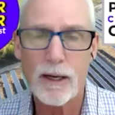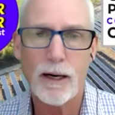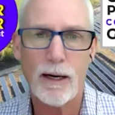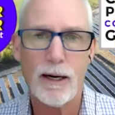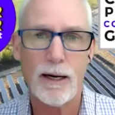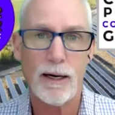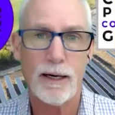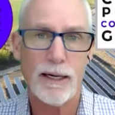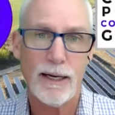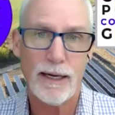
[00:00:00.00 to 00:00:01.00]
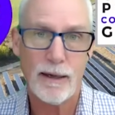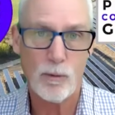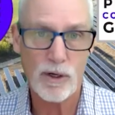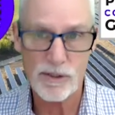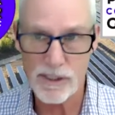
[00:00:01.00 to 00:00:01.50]
It
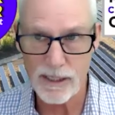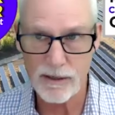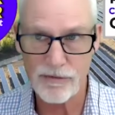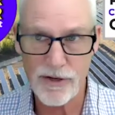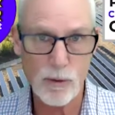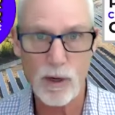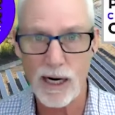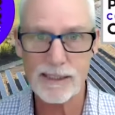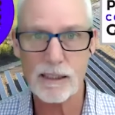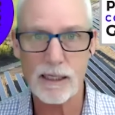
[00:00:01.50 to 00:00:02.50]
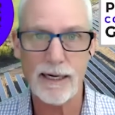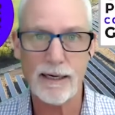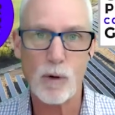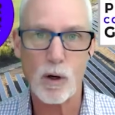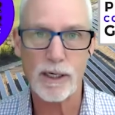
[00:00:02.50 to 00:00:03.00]
was in a few
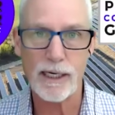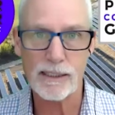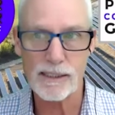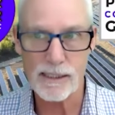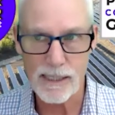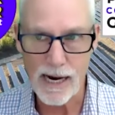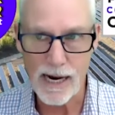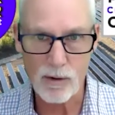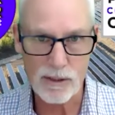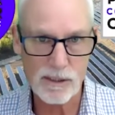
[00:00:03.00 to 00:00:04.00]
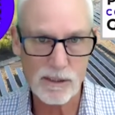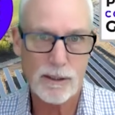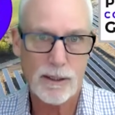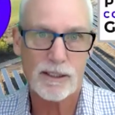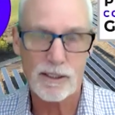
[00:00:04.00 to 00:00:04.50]
isolated markets, and now it's
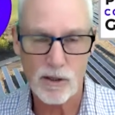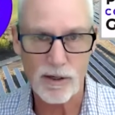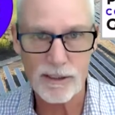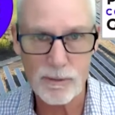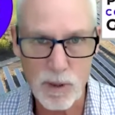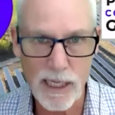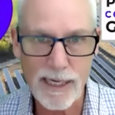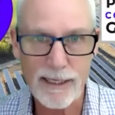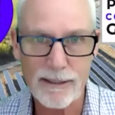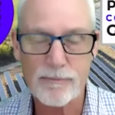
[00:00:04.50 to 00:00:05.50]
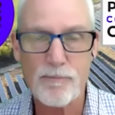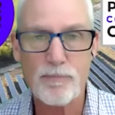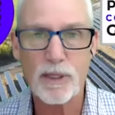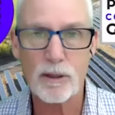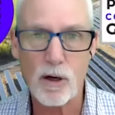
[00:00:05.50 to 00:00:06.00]
starting to blanket
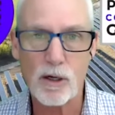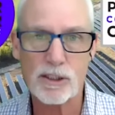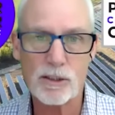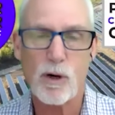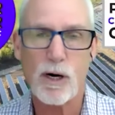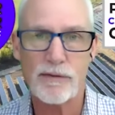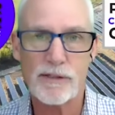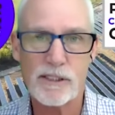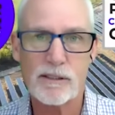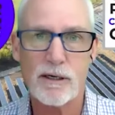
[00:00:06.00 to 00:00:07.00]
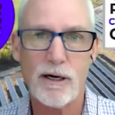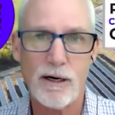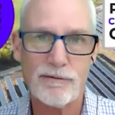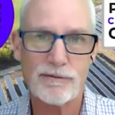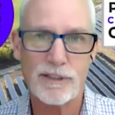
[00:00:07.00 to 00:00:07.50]
large swaths
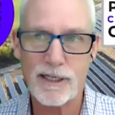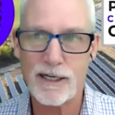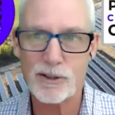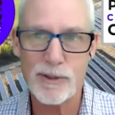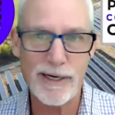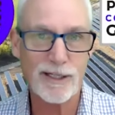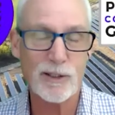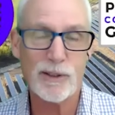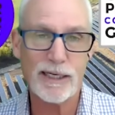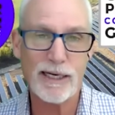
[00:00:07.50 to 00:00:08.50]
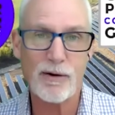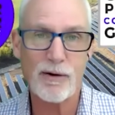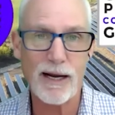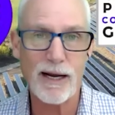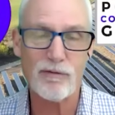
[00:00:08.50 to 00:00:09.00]
of the country, including now
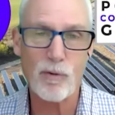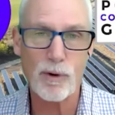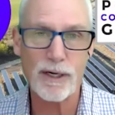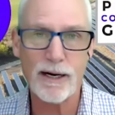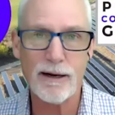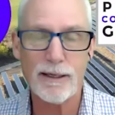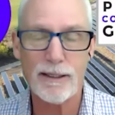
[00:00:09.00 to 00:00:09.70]
California,